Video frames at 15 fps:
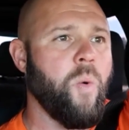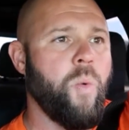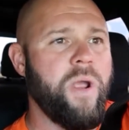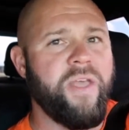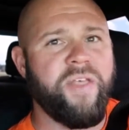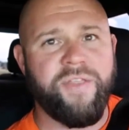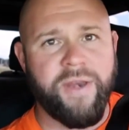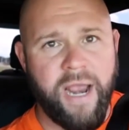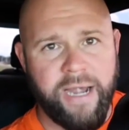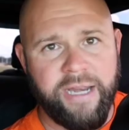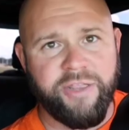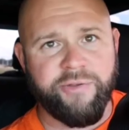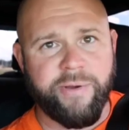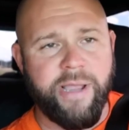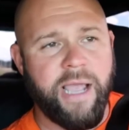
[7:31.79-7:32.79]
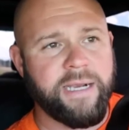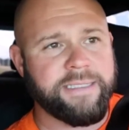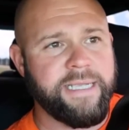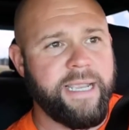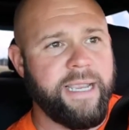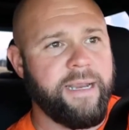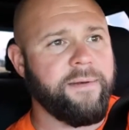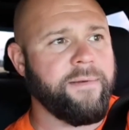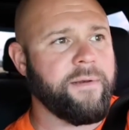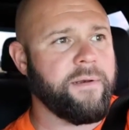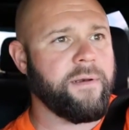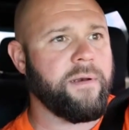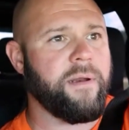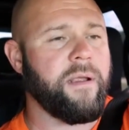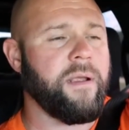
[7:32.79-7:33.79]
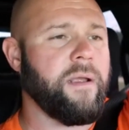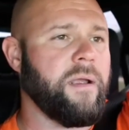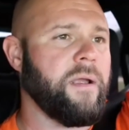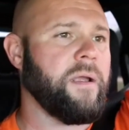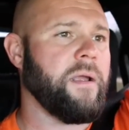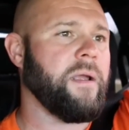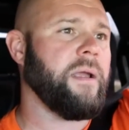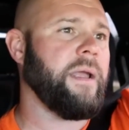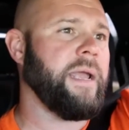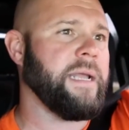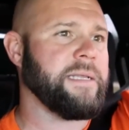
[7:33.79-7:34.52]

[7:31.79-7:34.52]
with 93 octane.